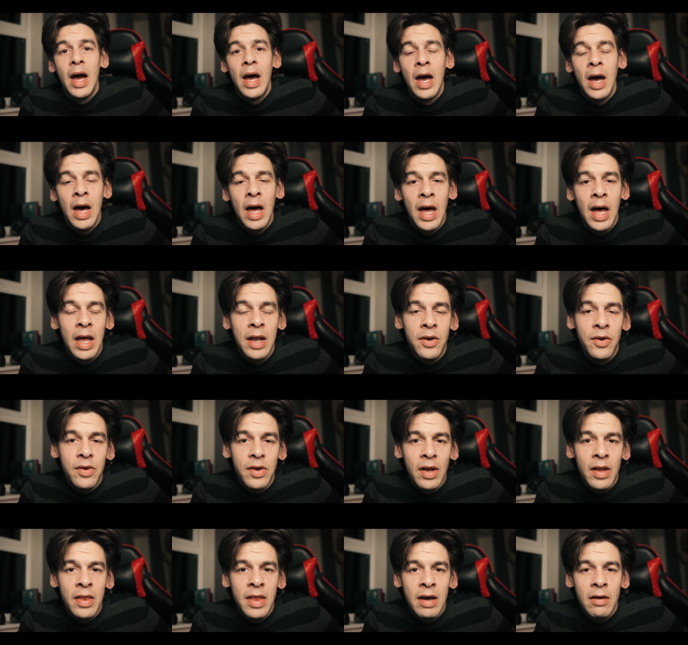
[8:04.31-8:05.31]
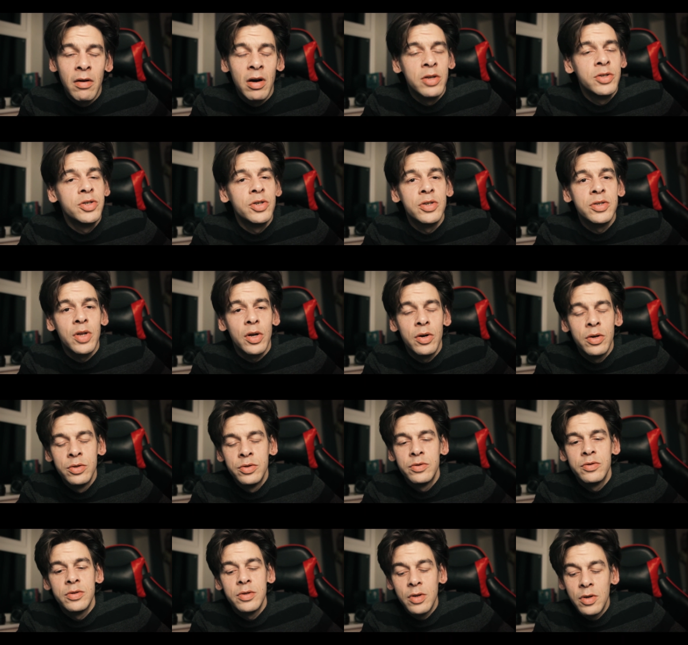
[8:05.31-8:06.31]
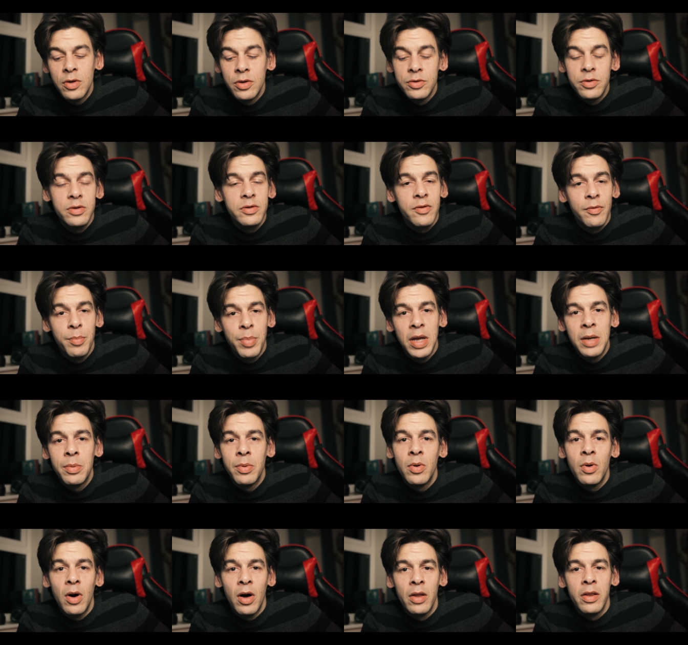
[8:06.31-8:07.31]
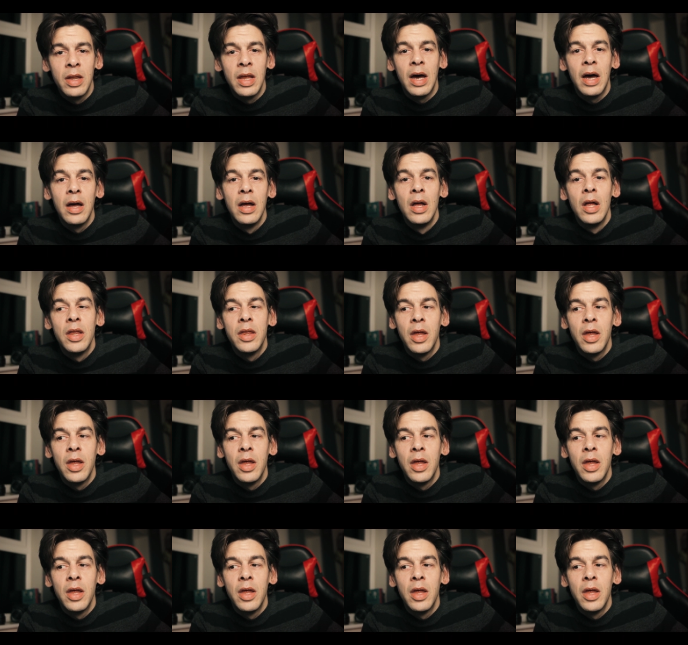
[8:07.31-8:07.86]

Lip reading: and there are just hundreds and hundreds of people on there